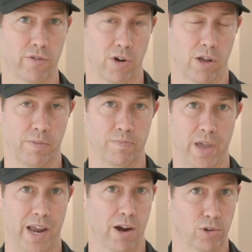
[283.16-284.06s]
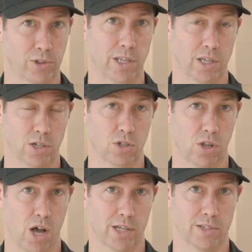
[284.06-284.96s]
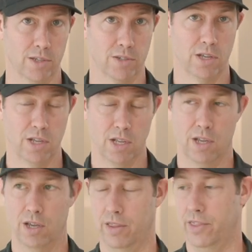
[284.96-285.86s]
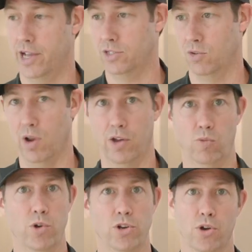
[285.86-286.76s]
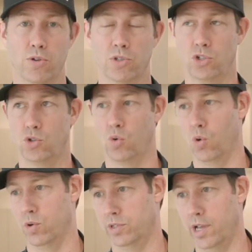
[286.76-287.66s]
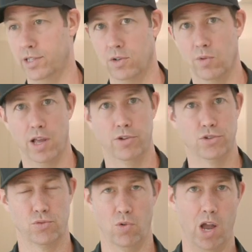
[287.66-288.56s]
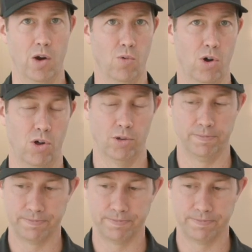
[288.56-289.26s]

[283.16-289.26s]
from air leakage losses. That's around windows and doors. That's around drywall